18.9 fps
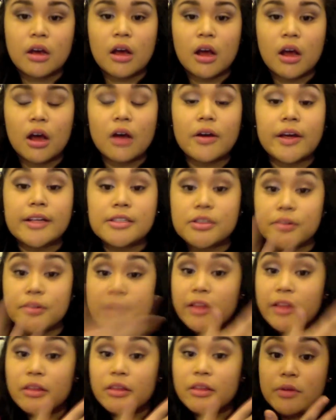Okay, so
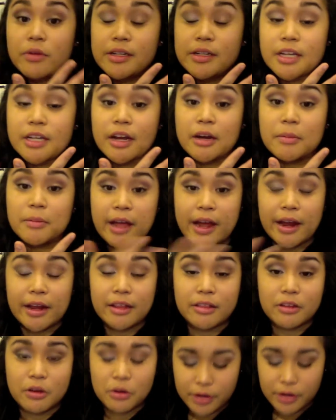now that we're done
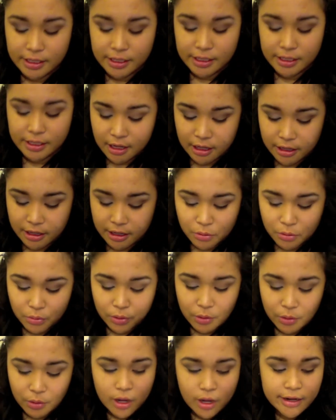applying the crease color, we
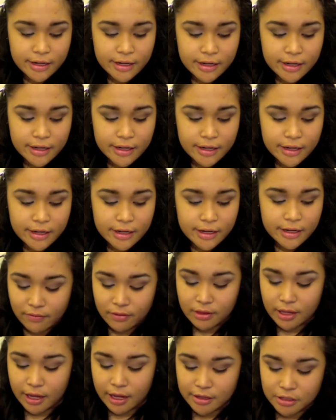want to try and
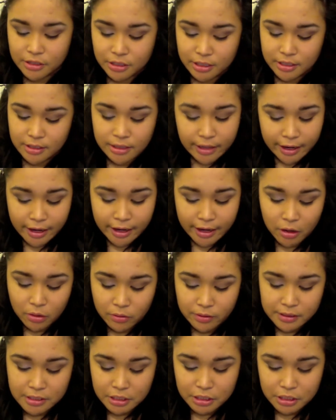soften the edges like I
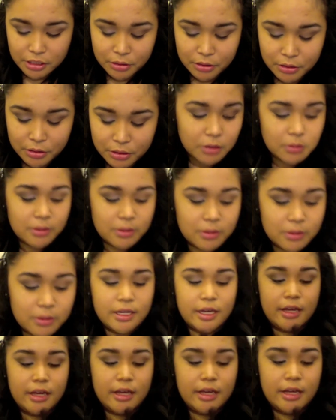always do,
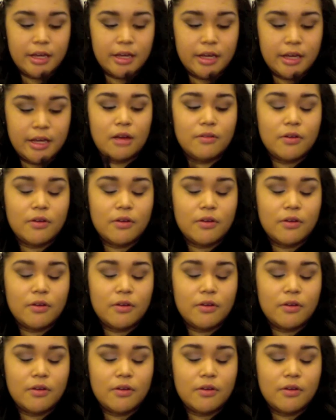using, of